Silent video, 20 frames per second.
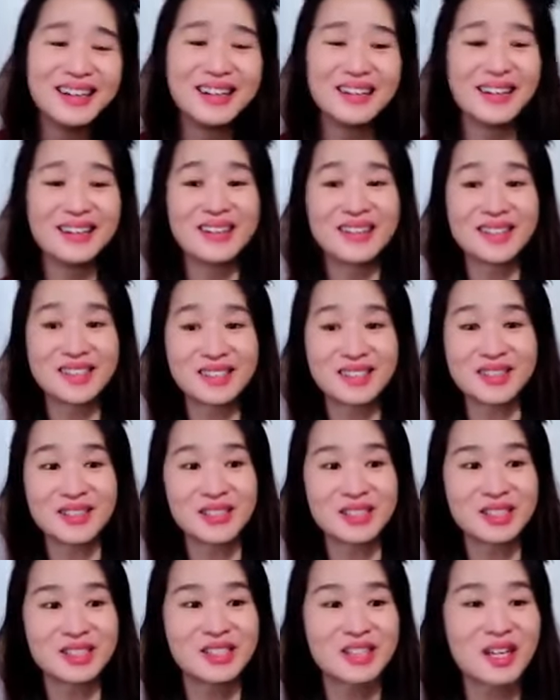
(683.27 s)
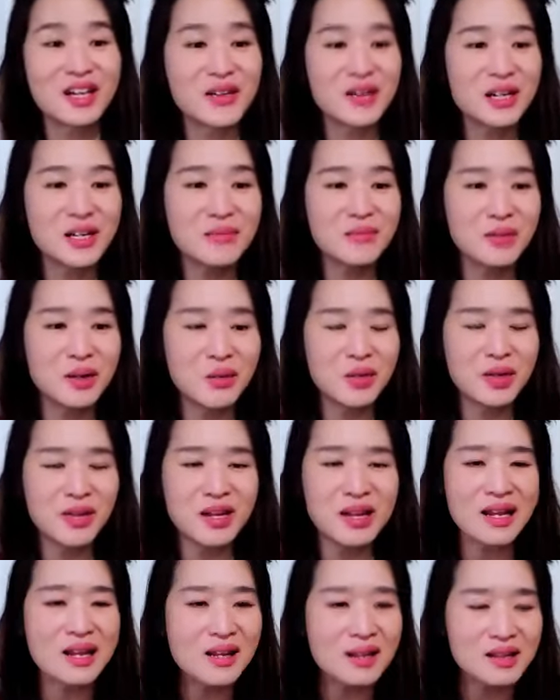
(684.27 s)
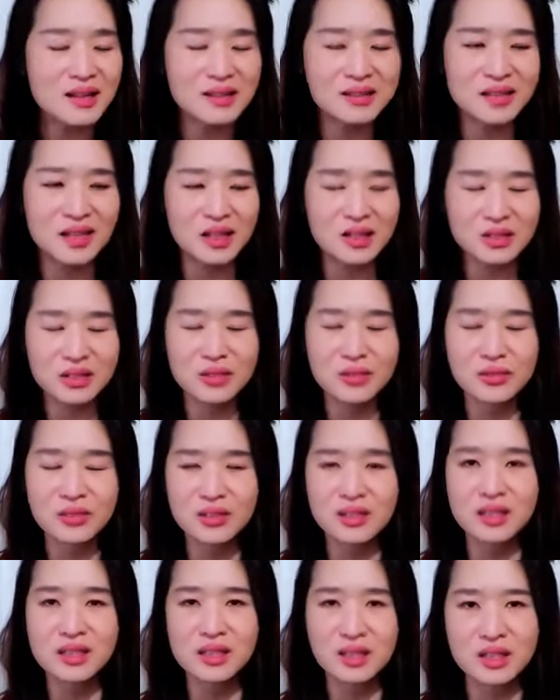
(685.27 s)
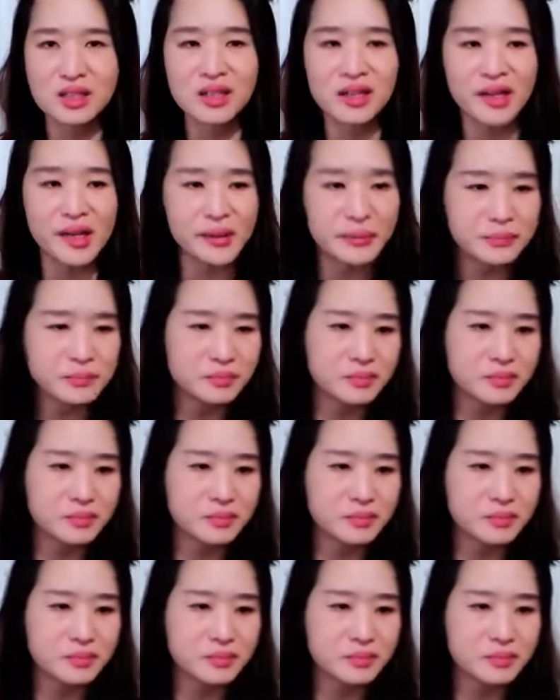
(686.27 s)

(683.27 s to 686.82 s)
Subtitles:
You know, it sounds scary, but when you eat it, it's actually really good.